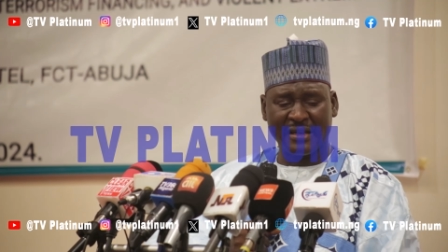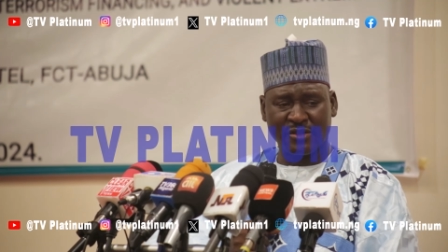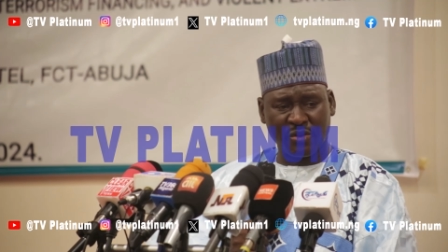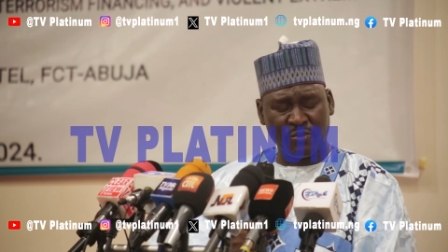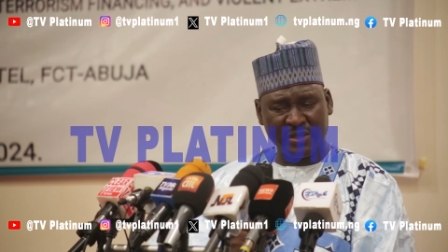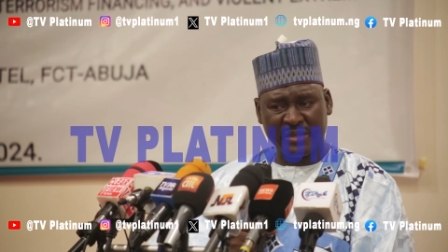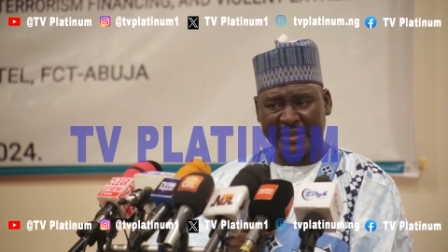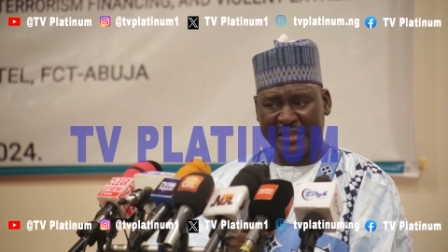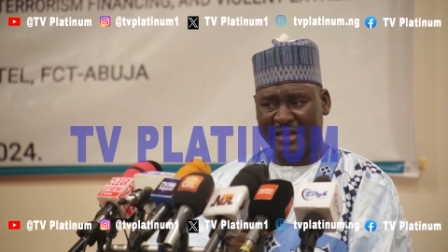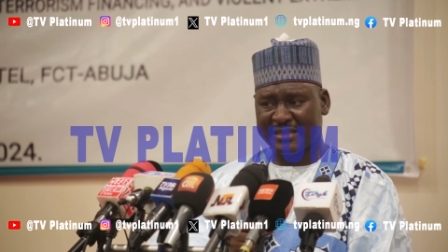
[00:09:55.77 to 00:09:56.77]
So which
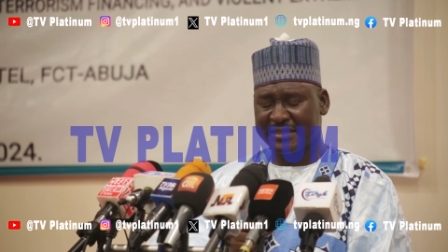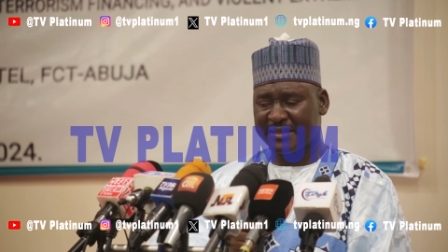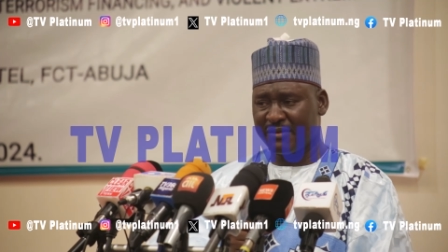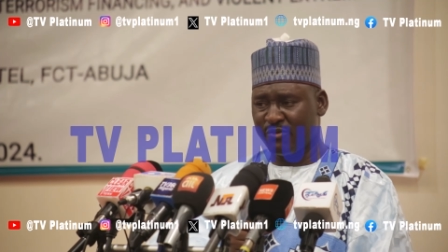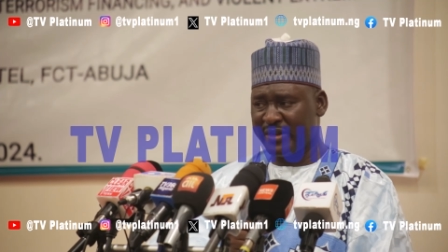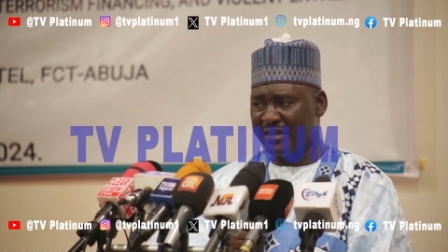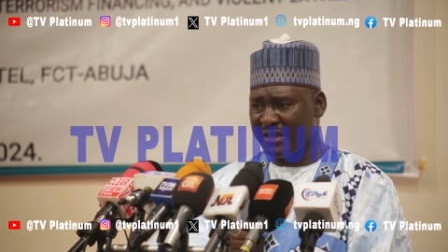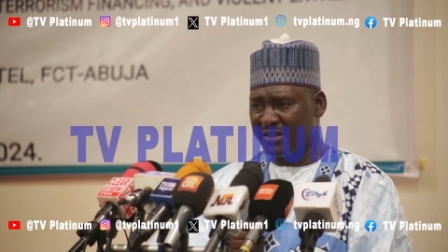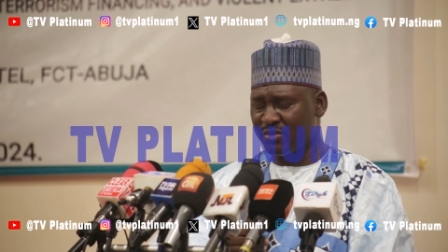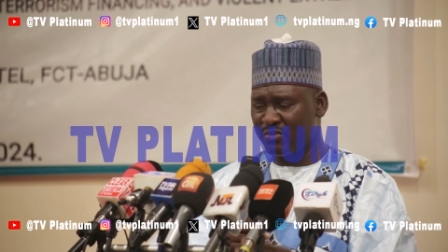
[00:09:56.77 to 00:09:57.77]
means that we
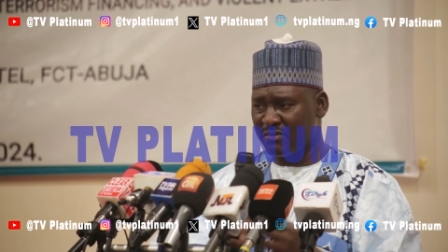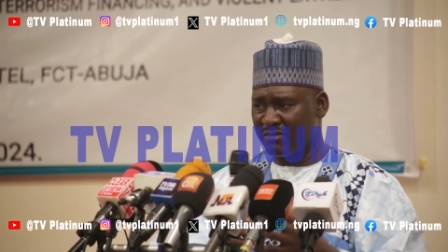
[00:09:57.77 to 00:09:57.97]
need to